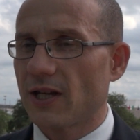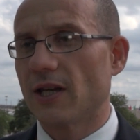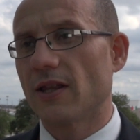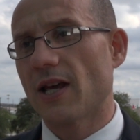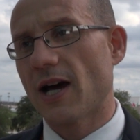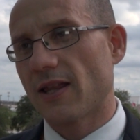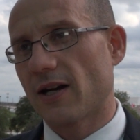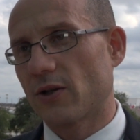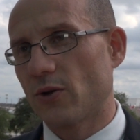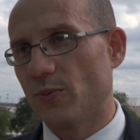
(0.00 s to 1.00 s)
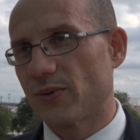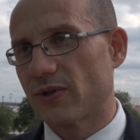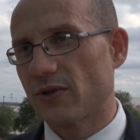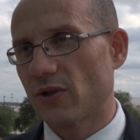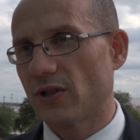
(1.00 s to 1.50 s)
in the other groups,
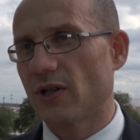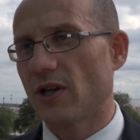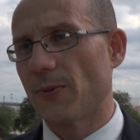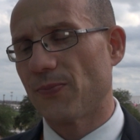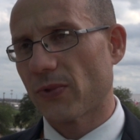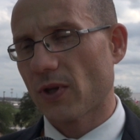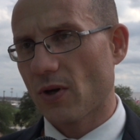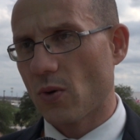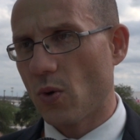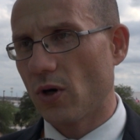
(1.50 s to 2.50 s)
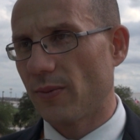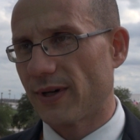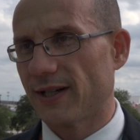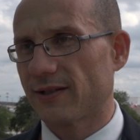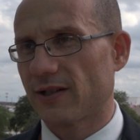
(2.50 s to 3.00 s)
so in the whole
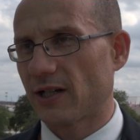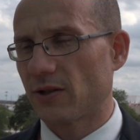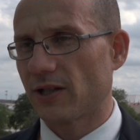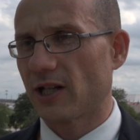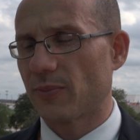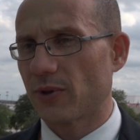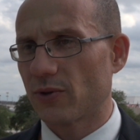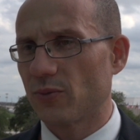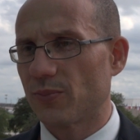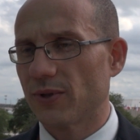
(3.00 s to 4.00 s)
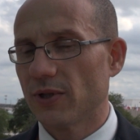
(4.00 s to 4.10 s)
breast radiotherapy group.